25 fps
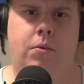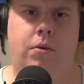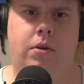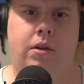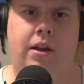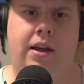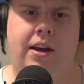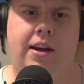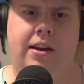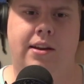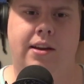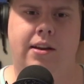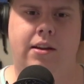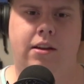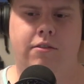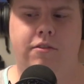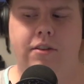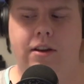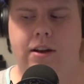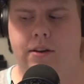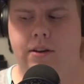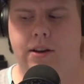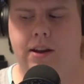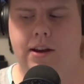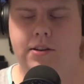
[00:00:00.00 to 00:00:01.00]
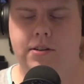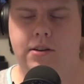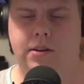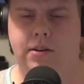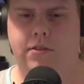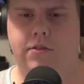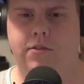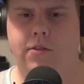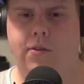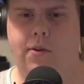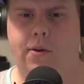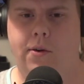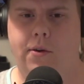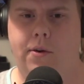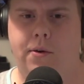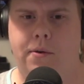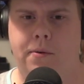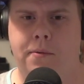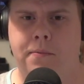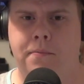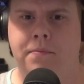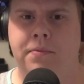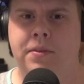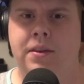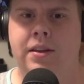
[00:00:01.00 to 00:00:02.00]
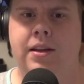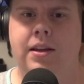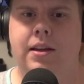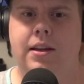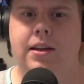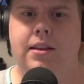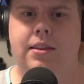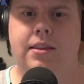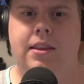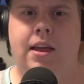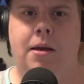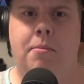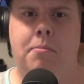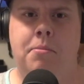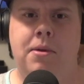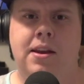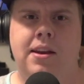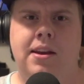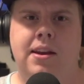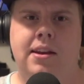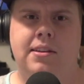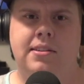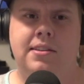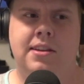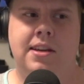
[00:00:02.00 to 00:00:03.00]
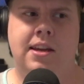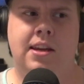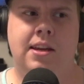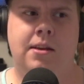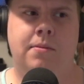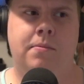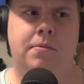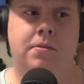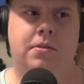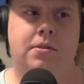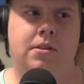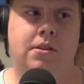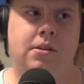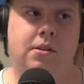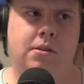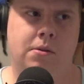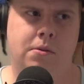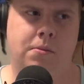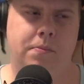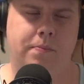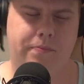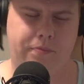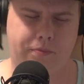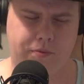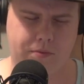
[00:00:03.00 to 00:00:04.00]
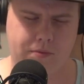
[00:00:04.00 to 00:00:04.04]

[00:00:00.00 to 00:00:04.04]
laying down the foundations for that media team to